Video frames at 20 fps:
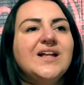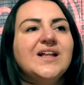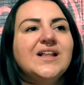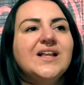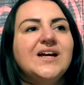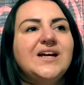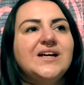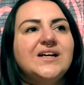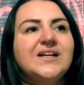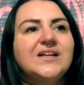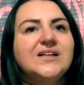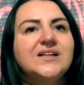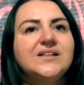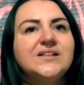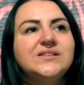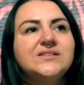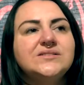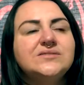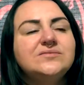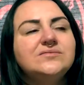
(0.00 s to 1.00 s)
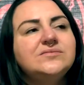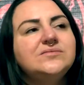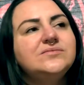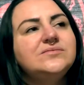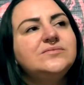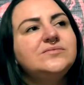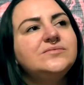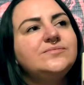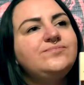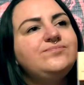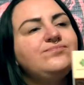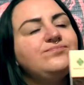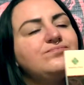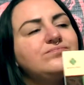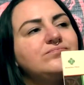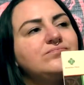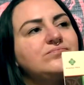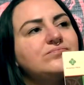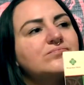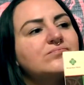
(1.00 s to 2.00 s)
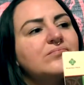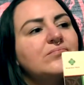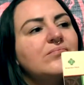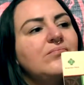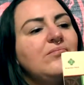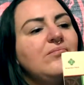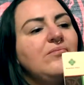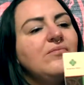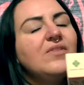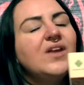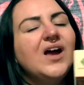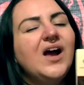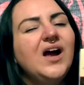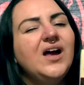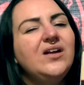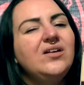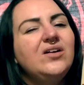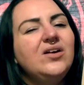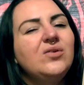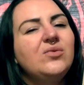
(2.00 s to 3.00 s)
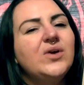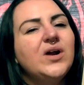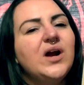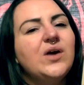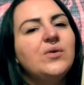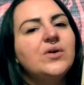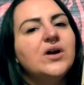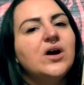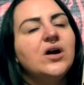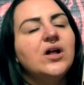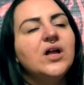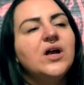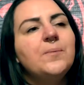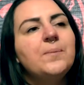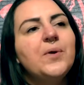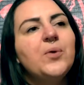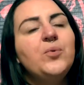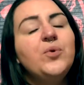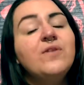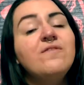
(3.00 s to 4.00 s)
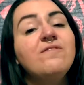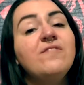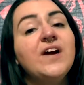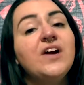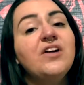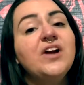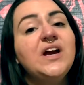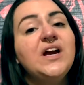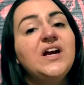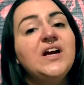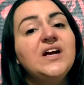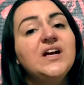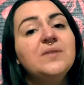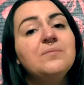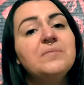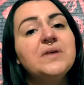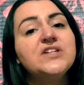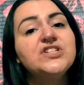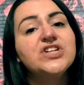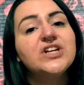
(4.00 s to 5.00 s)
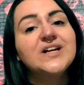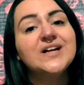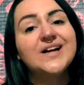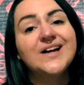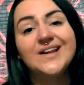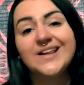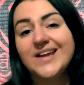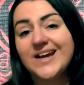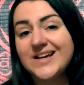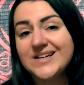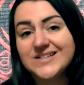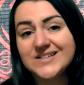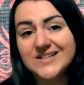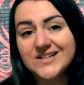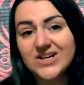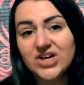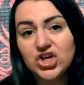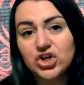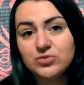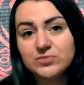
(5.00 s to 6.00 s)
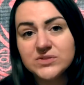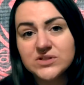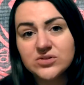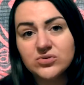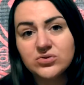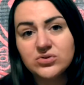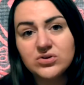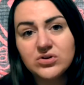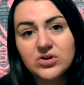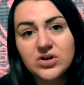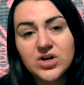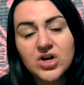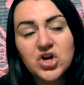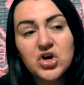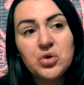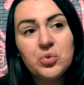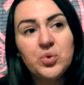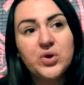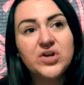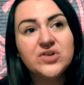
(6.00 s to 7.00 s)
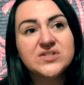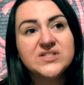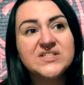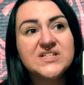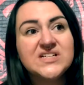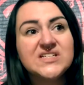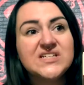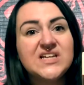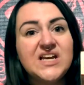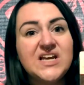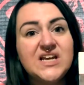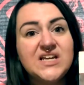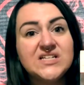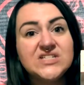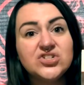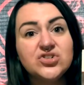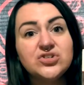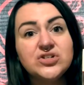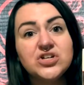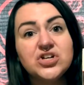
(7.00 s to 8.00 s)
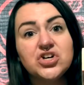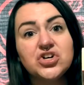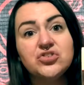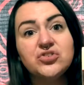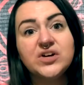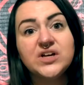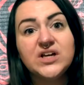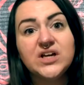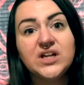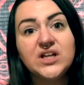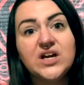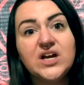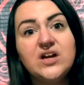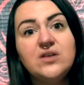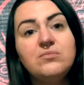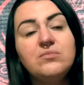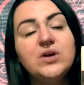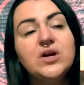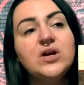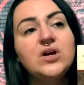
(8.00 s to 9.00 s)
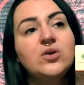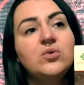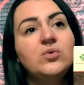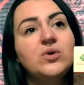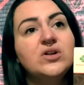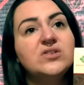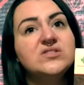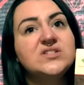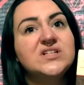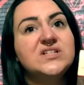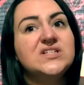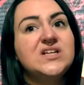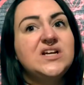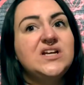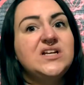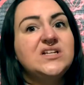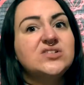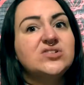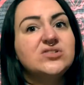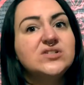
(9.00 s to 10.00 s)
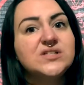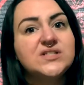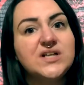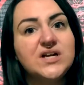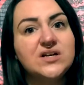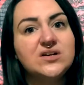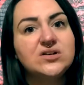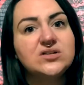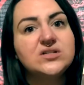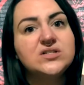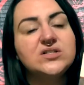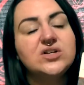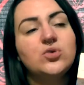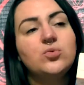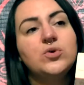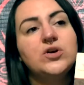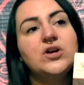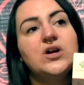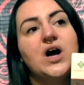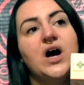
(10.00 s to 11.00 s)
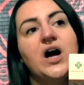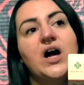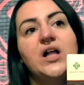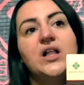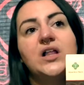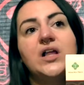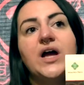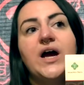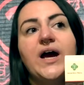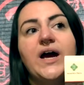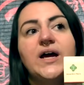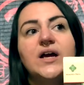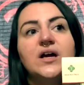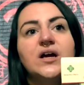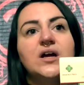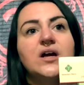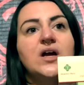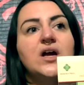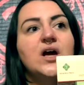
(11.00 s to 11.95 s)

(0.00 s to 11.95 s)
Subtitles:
like, I don't know what I would call it, but we're very much an eclectic homeschool. We don't stick to any certain curriculum. We don't stick to any certain standards. So we're not like